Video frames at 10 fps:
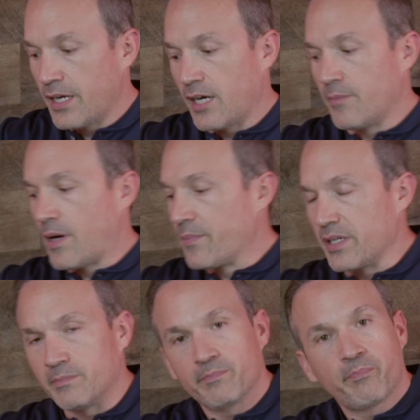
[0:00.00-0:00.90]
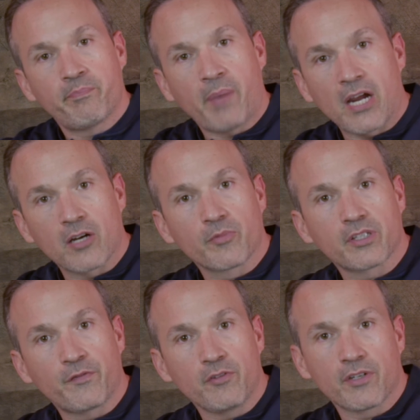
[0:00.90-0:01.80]
I'm going to pair them with
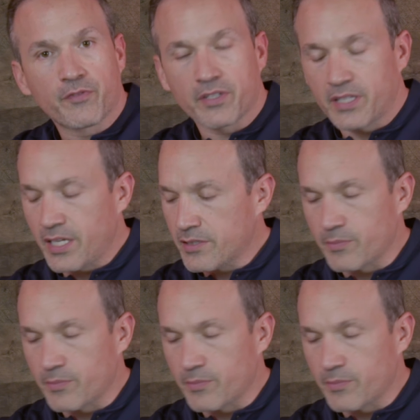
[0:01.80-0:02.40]
a few different things.